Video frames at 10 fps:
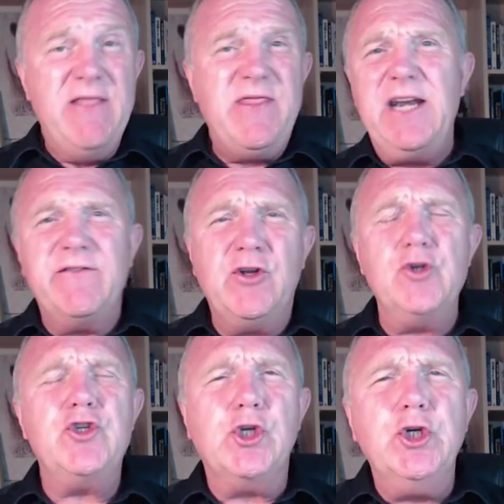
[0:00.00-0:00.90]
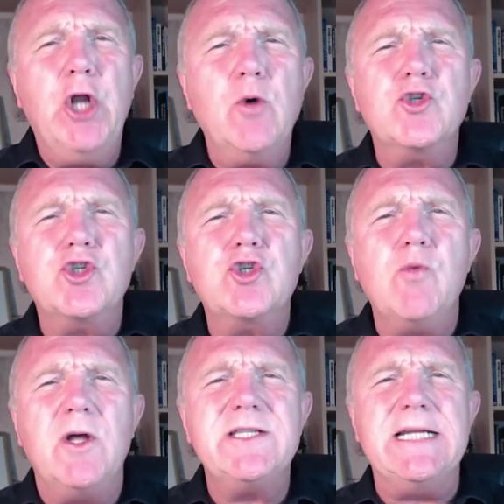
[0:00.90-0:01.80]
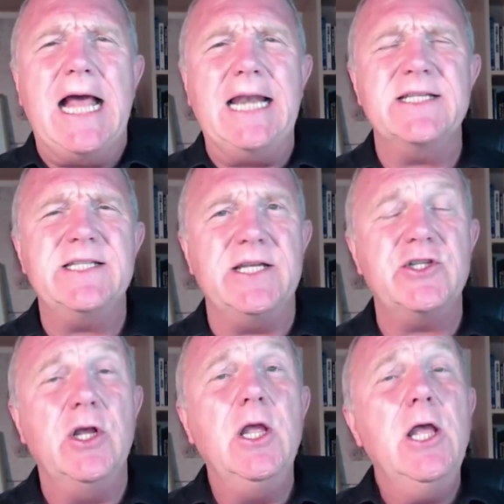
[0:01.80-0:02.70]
Then, of course, a good old SWOT analysis.